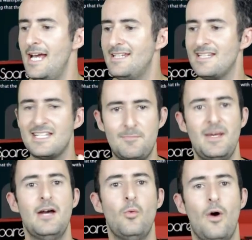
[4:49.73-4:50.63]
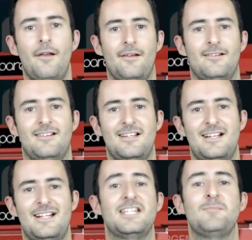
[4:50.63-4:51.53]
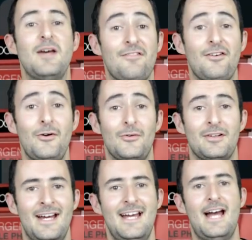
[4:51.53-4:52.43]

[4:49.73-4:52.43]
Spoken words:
It's a spare one. It's a spare phone.